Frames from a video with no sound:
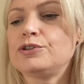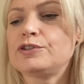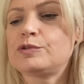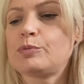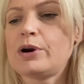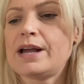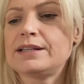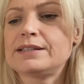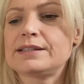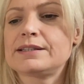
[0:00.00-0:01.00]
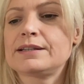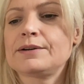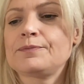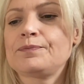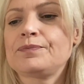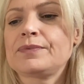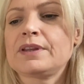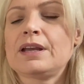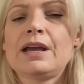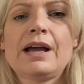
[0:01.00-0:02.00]
the spreads,
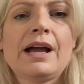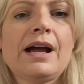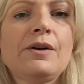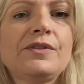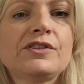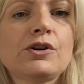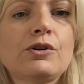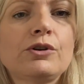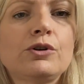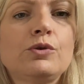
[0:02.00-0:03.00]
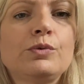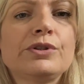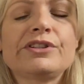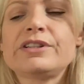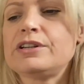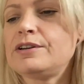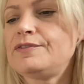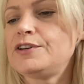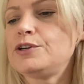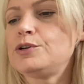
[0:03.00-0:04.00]
how this oracle will
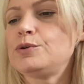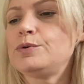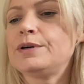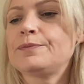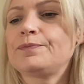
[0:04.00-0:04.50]
serve you,